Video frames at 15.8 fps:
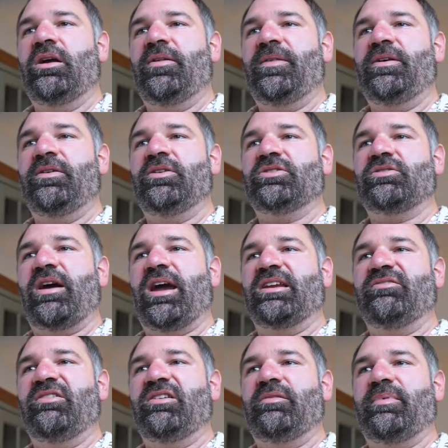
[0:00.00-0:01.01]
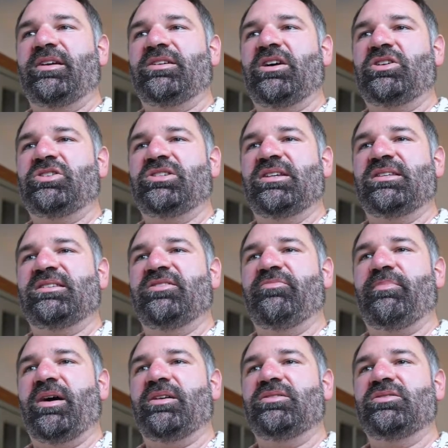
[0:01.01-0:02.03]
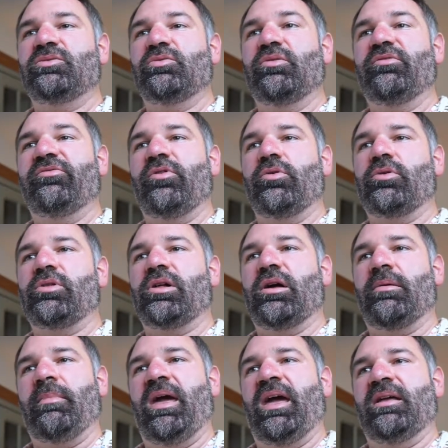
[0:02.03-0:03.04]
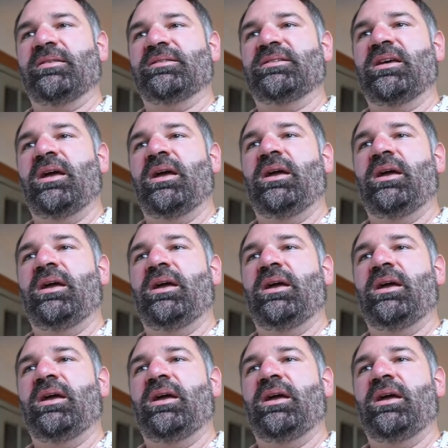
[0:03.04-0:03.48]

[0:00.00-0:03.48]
The units are activated by touch-sensitive buttons or vocal commands.